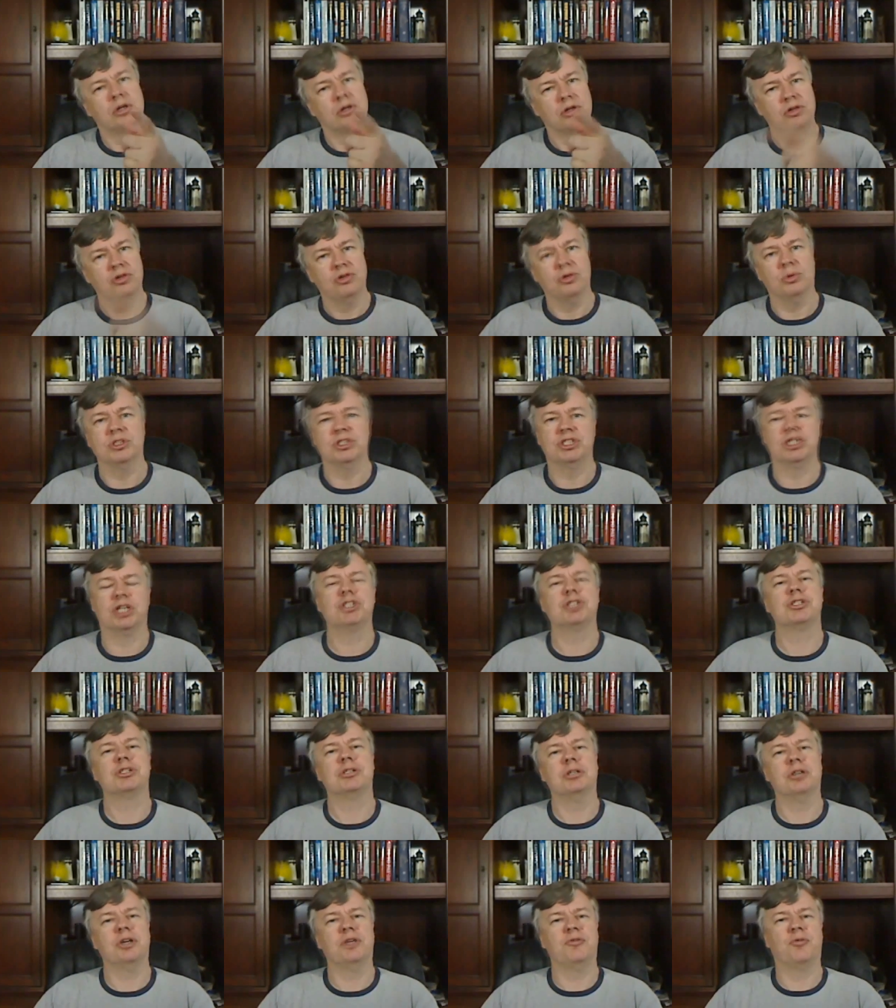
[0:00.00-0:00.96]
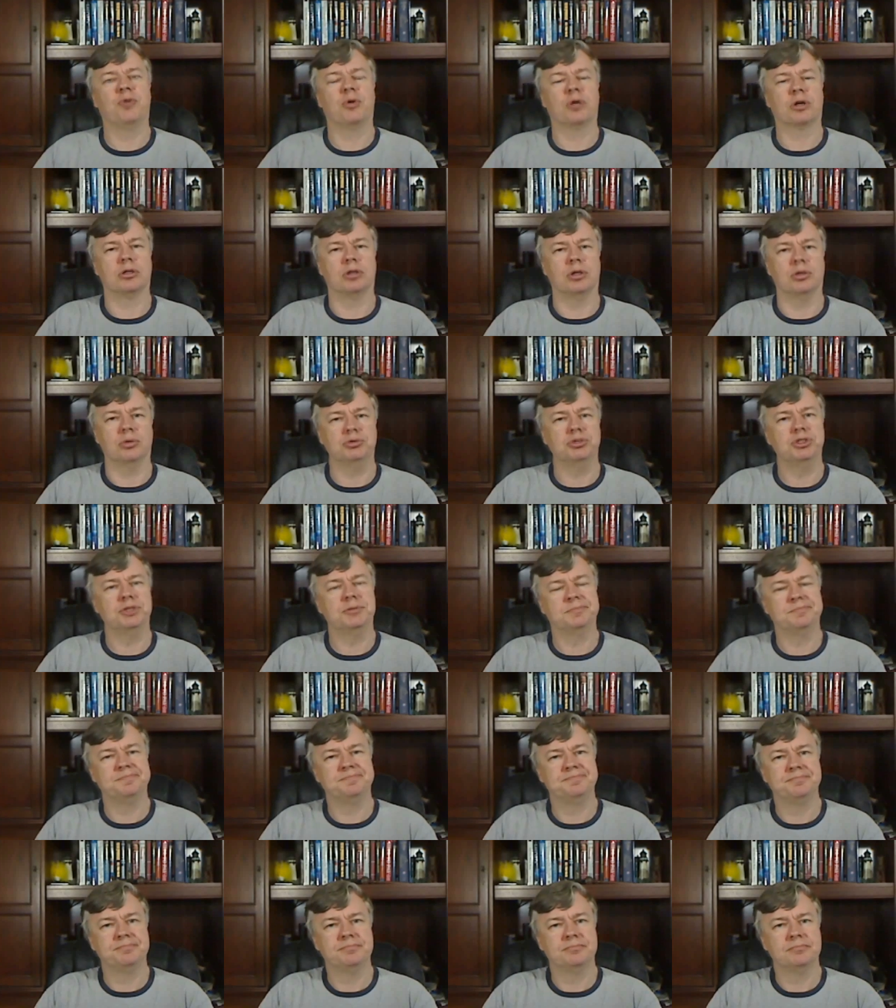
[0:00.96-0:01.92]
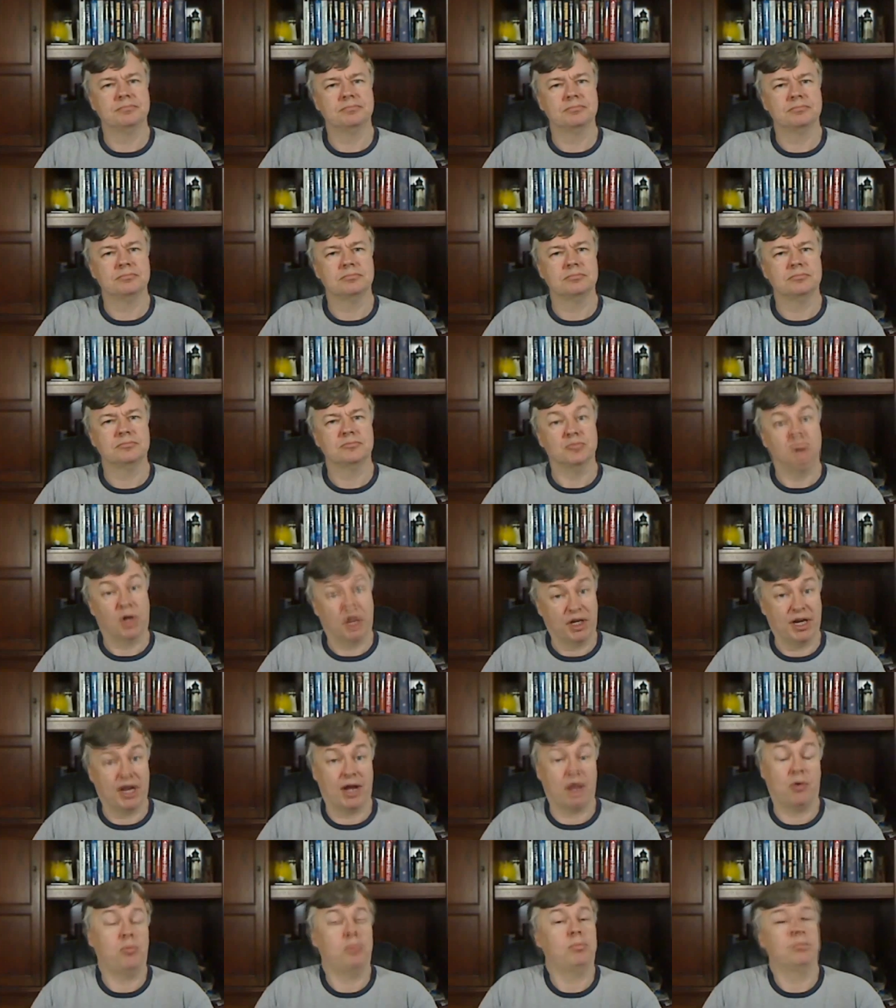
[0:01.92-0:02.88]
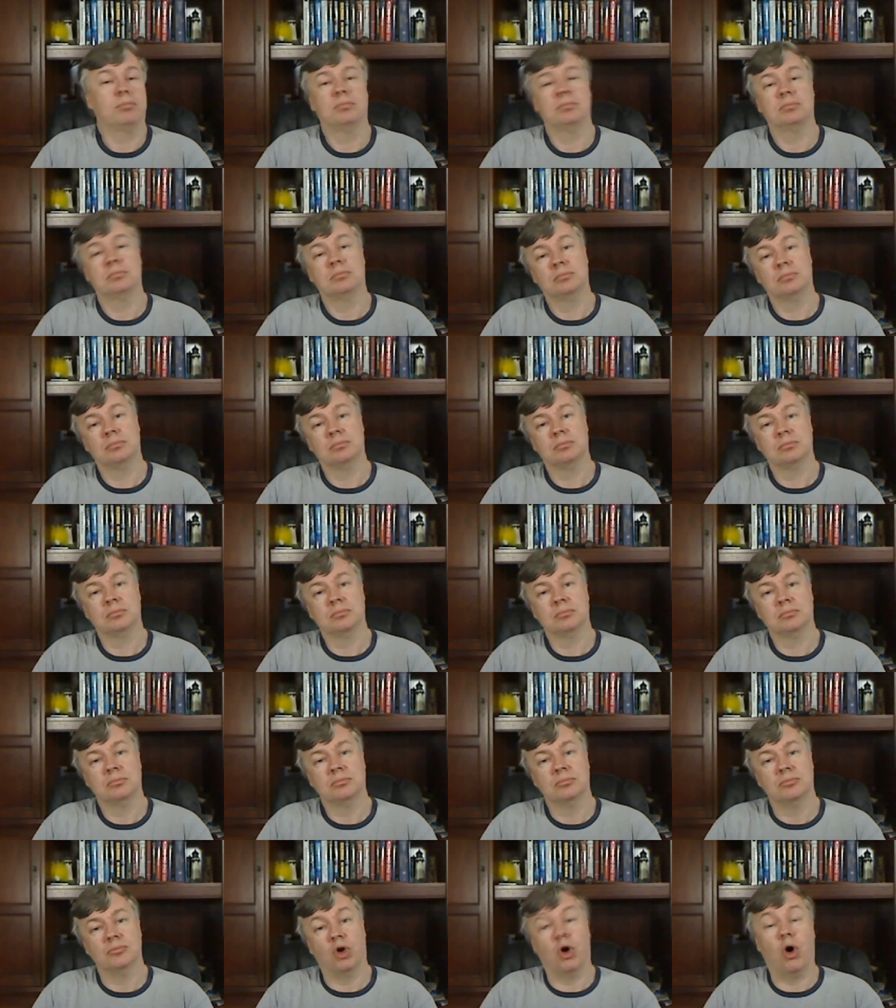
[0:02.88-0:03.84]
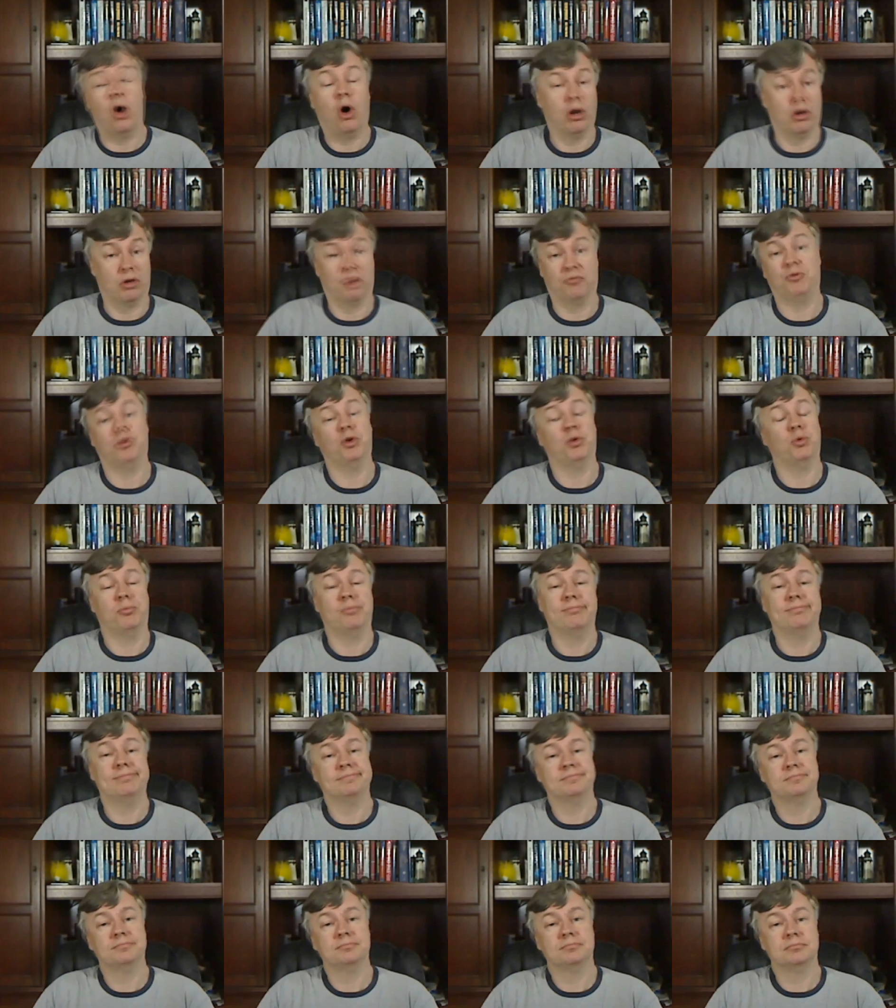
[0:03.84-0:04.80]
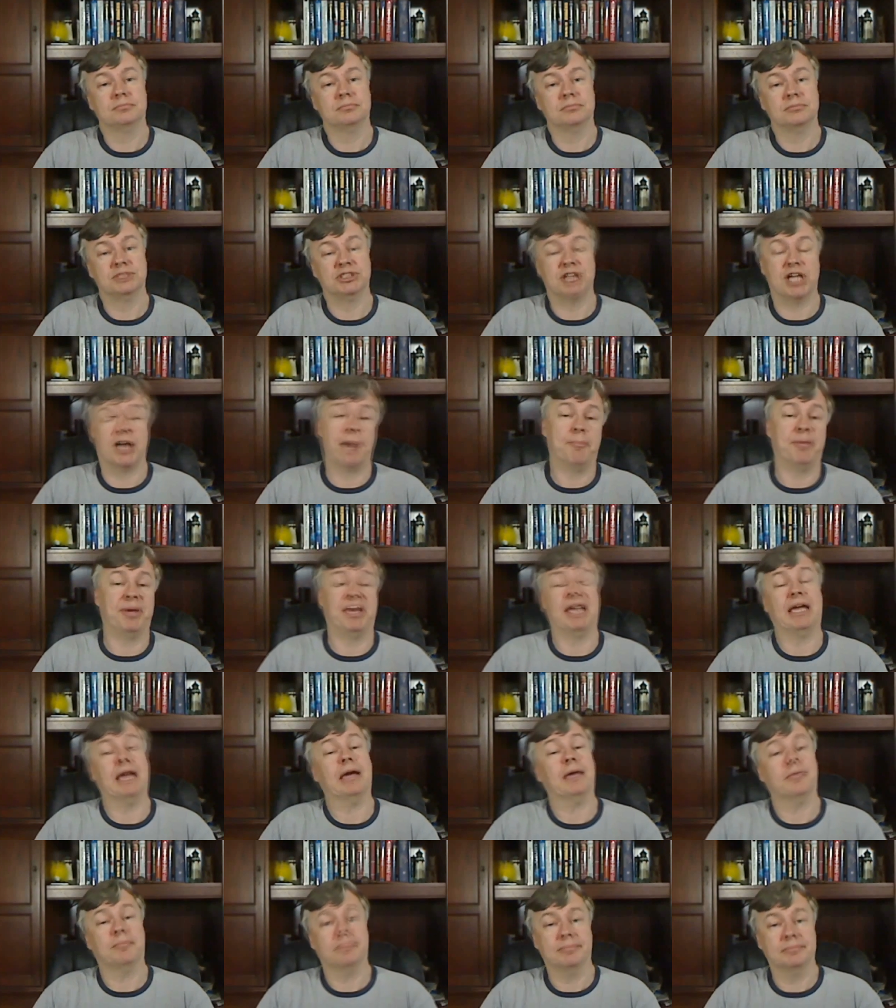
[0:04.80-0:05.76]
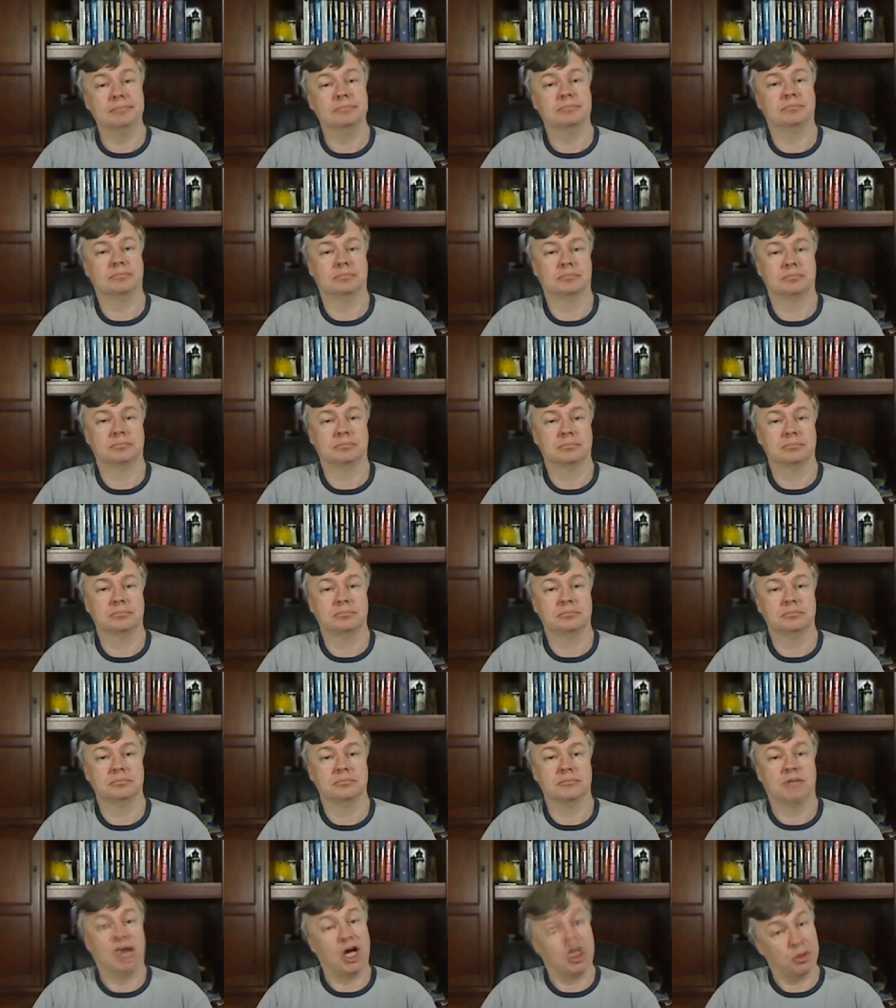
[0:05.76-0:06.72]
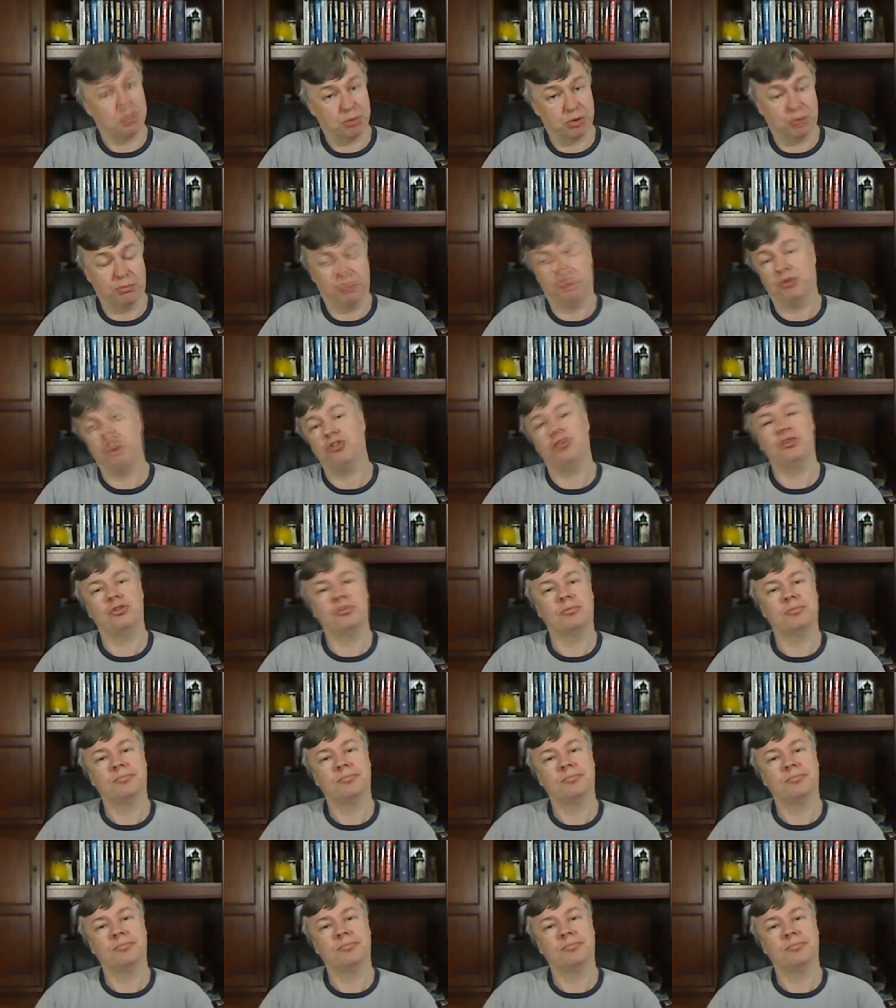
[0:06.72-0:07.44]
to intentionally foreclose right now. All of you. Stop paying. On purpose.